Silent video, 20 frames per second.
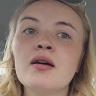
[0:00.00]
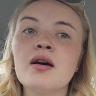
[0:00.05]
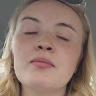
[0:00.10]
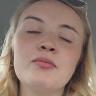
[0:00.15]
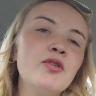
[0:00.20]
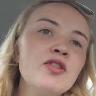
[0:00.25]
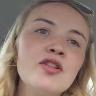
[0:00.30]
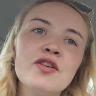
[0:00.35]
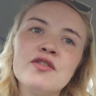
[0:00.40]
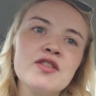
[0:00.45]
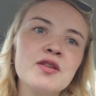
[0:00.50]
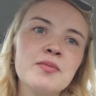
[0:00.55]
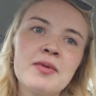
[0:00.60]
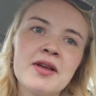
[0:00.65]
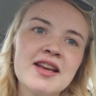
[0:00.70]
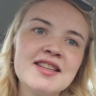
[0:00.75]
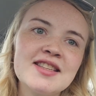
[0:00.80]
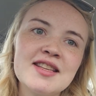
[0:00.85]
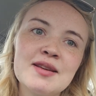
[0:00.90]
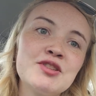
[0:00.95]
I'm all over the
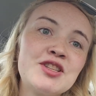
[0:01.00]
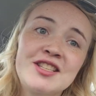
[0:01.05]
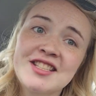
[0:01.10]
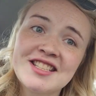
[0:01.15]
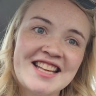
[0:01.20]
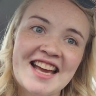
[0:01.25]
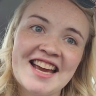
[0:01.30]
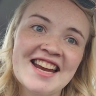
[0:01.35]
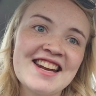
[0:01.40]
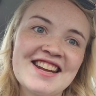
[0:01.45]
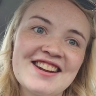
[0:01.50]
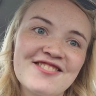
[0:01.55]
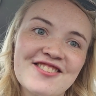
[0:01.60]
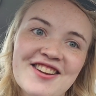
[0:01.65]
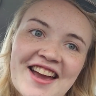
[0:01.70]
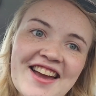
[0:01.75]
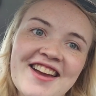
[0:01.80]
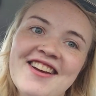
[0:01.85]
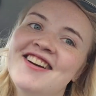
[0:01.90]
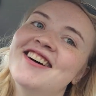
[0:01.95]
place. I'm just excited,
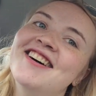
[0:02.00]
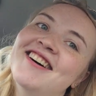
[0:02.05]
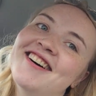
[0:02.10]
okay?